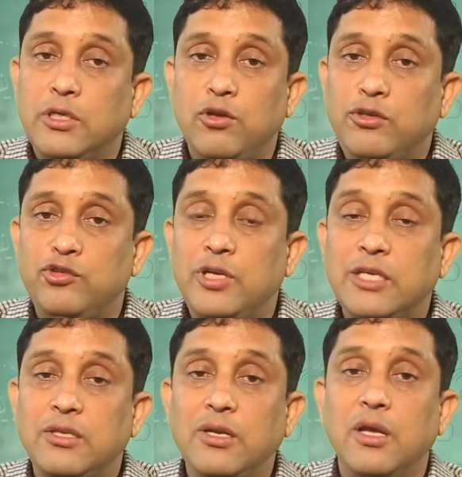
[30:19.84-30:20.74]

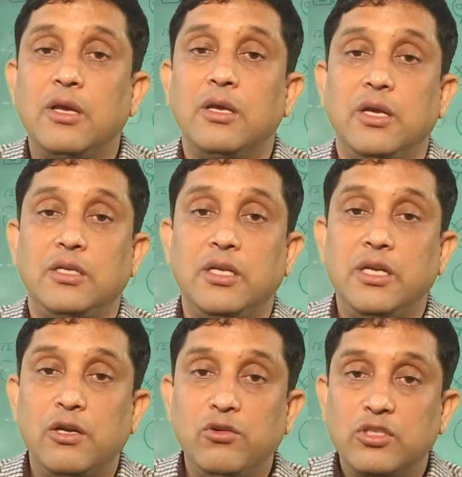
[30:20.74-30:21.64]
indoctrination, it
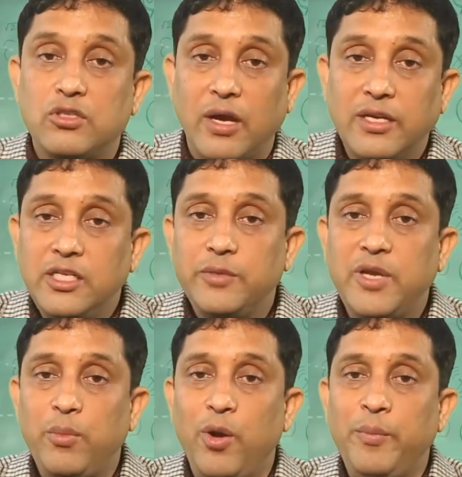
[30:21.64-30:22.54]
includes cognitive
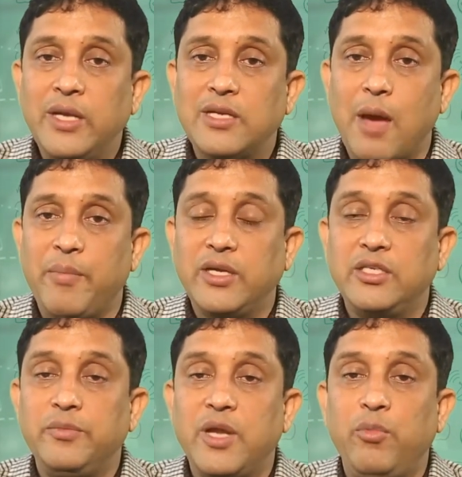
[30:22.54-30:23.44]
development,
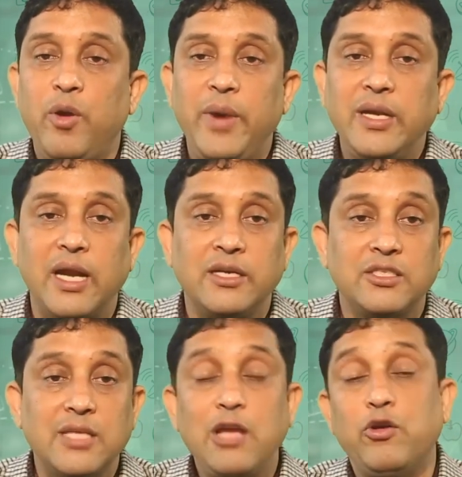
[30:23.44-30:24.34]
affective development and
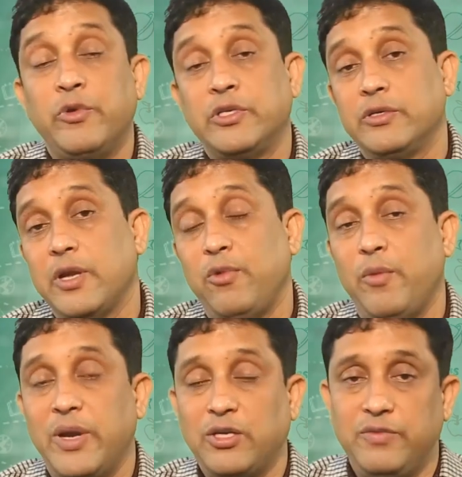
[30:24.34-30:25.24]
psychomotor
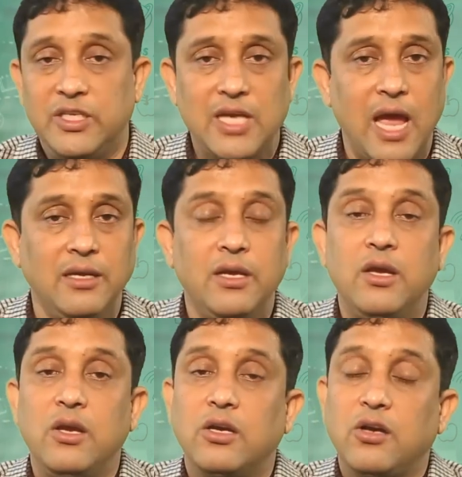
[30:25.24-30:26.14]
development of the child.
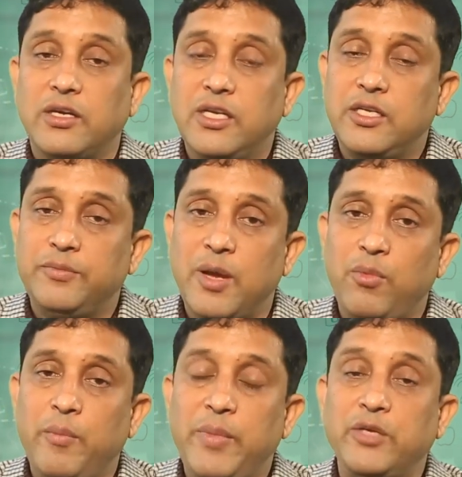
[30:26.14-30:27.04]
Cognitive
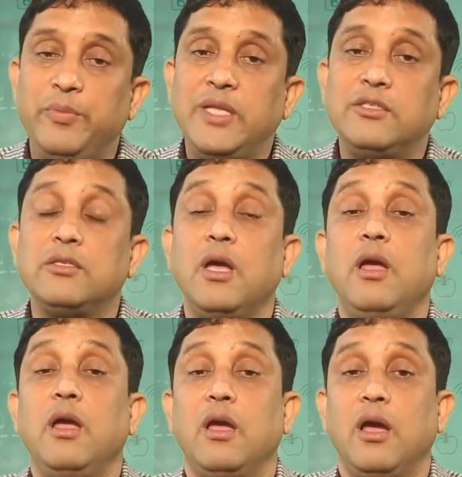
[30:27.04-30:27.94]
development means
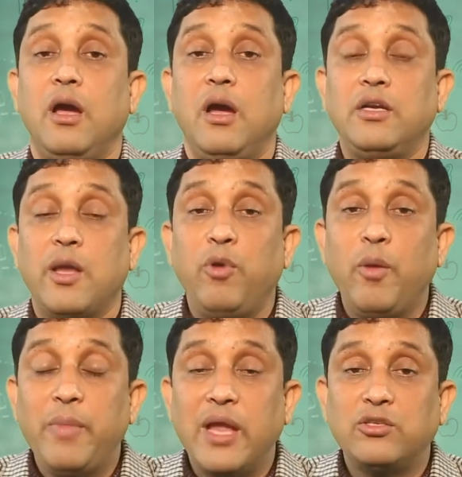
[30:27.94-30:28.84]

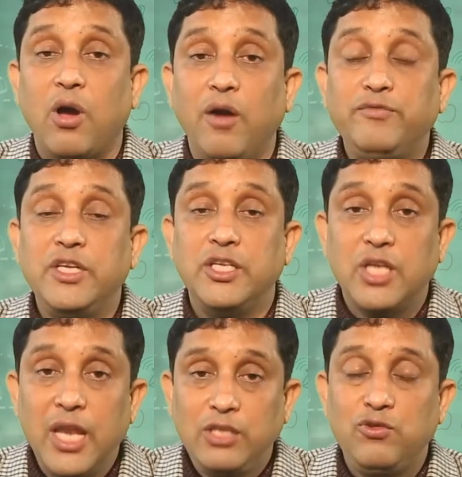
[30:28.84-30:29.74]
development of the
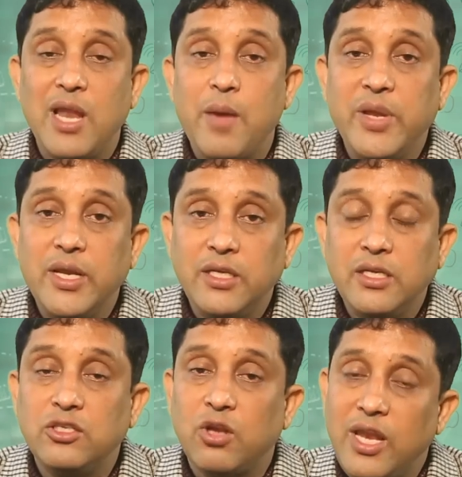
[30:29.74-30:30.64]
intellectual
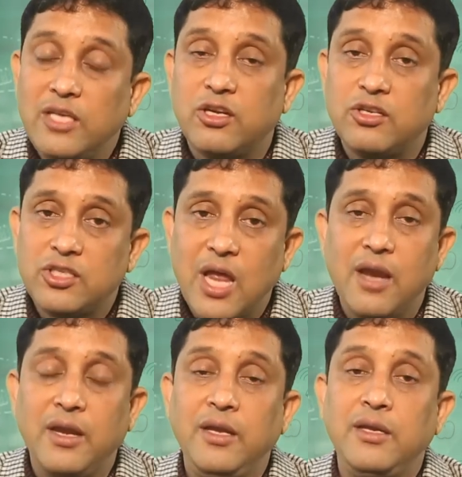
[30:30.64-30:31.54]
abilities, knowledge,
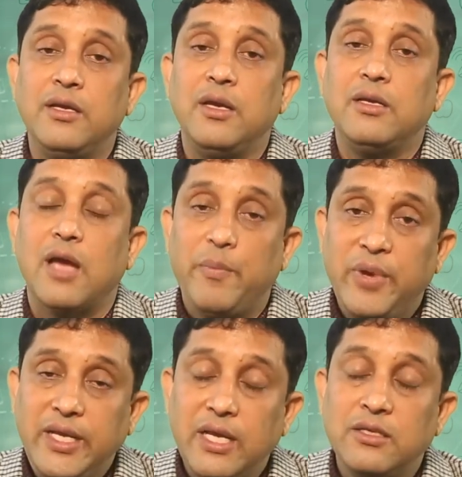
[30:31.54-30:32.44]
understanding,
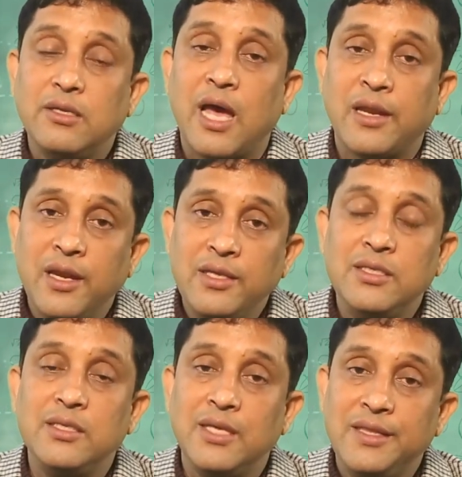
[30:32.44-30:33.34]
application,
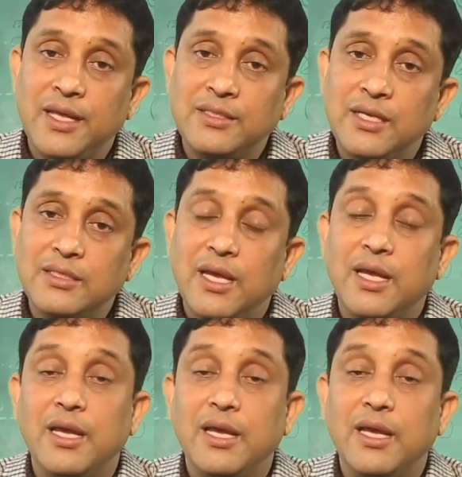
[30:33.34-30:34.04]
analysis, synthesis,